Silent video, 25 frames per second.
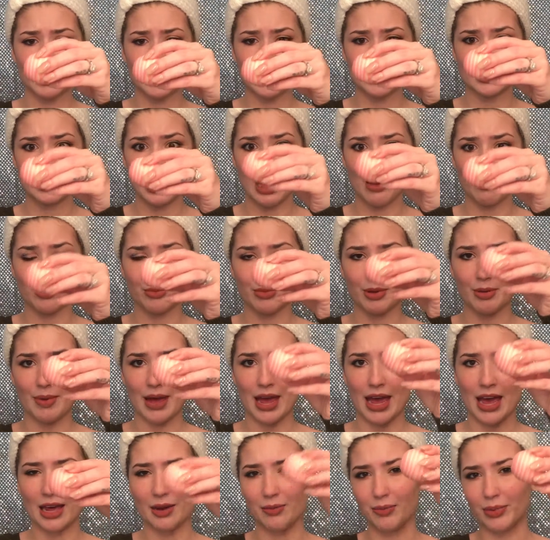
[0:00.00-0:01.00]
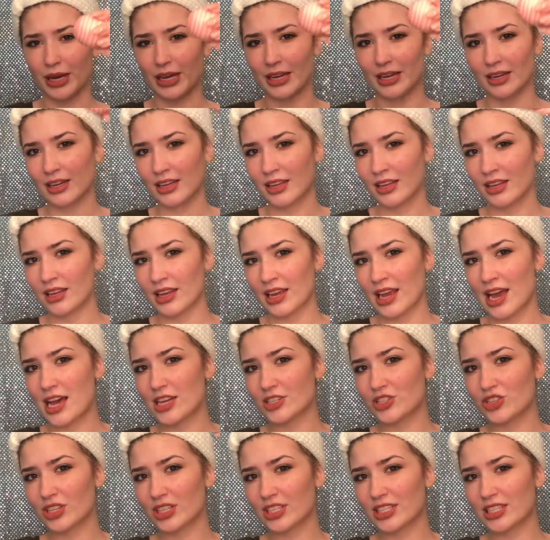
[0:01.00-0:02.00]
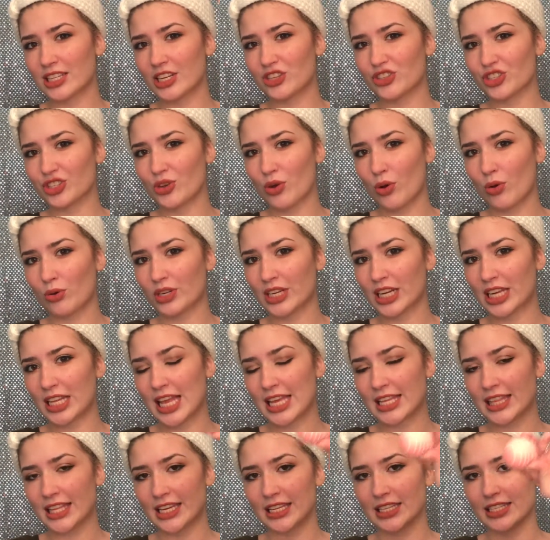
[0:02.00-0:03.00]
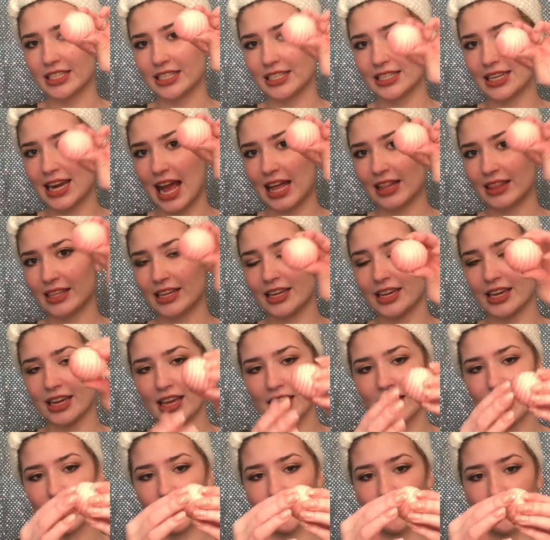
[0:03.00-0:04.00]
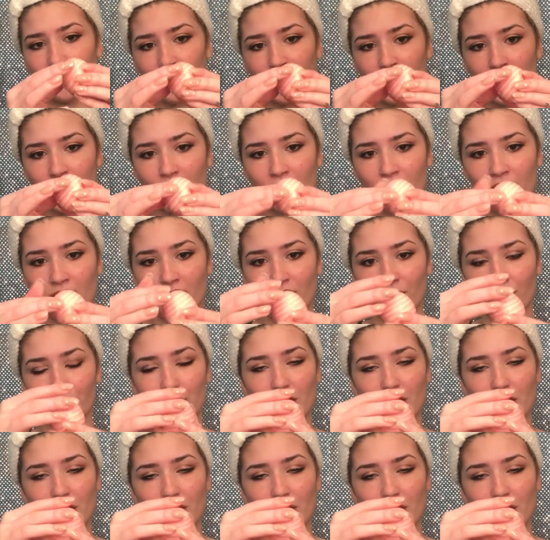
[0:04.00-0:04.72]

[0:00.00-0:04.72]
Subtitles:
because that would be bad. But as you can see, just holding it like this, it's not leaking,